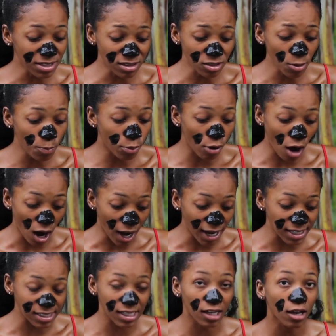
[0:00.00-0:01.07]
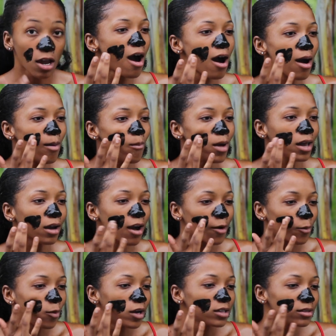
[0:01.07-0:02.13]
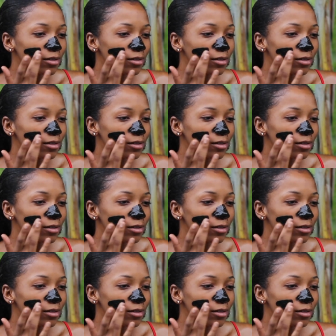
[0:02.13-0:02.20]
surprised, like, oh my god, one,